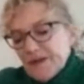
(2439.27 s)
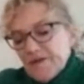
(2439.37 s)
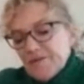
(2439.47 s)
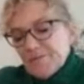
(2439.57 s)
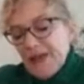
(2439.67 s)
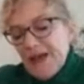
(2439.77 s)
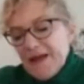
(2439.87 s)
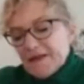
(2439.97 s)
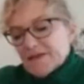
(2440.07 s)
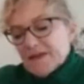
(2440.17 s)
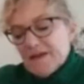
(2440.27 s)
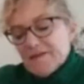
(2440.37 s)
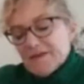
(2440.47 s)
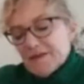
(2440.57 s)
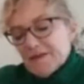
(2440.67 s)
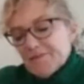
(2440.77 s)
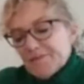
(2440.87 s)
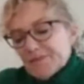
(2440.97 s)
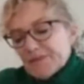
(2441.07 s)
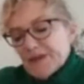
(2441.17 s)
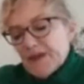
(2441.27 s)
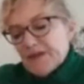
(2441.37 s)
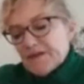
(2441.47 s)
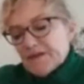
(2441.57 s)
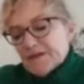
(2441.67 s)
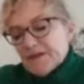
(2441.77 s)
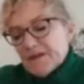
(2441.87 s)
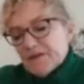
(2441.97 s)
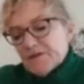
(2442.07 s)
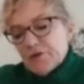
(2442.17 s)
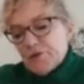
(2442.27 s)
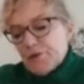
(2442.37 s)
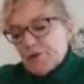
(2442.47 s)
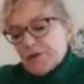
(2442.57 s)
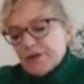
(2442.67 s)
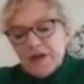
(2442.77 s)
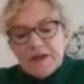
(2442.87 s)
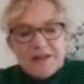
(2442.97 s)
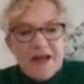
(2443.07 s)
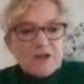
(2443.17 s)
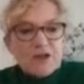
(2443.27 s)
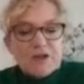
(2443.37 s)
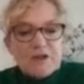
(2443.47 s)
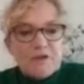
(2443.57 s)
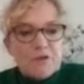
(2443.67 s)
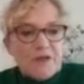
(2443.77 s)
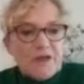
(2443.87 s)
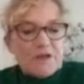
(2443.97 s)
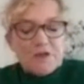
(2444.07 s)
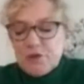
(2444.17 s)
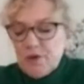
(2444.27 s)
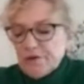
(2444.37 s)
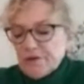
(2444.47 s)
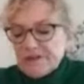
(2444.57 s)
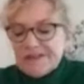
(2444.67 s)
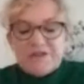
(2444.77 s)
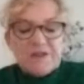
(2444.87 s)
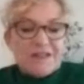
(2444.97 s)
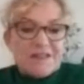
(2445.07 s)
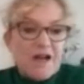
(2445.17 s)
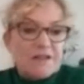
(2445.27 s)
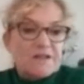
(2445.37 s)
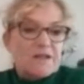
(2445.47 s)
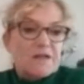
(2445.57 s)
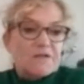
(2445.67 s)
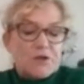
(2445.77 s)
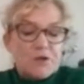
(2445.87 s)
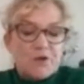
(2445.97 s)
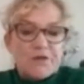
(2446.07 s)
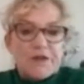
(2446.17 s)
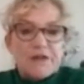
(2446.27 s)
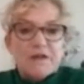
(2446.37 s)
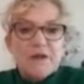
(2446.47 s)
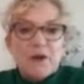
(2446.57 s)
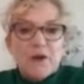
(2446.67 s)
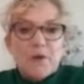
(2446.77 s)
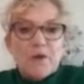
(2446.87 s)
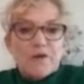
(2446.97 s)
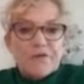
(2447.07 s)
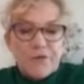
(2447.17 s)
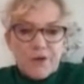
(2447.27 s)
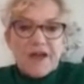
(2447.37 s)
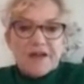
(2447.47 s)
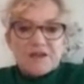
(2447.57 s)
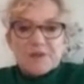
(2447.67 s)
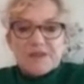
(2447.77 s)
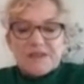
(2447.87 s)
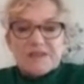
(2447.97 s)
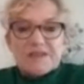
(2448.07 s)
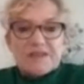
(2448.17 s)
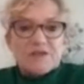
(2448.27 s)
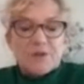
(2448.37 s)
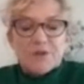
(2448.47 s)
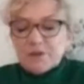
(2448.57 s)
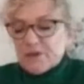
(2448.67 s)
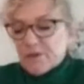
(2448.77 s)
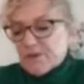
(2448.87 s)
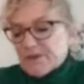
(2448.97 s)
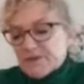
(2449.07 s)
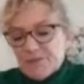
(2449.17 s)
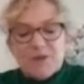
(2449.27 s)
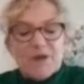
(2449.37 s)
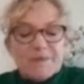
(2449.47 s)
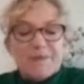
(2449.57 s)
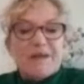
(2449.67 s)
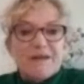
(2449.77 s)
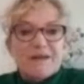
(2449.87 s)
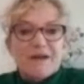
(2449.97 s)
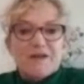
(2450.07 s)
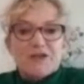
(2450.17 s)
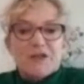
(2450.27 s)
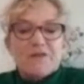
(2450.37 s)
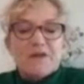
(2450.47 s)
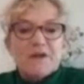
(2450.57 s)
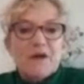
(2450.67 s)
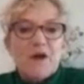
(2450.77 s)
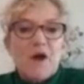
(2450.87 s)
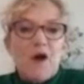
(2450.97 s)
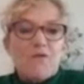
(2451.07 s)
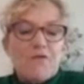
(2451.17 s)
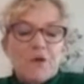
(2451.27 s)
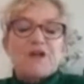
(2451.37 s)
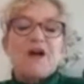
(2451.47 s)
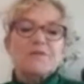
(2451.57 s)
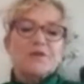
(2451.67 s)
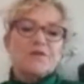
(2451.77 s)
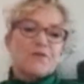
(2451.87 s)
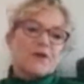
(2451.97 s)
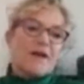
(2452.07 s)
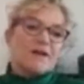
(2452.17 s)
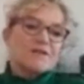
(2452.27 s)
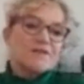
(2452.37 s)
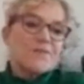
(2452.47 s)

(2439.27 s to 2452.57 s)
plants and tubers to actually create 270 tons of stock feed, where our forecast was 60. So we're going to be achieving 4 times our forecast.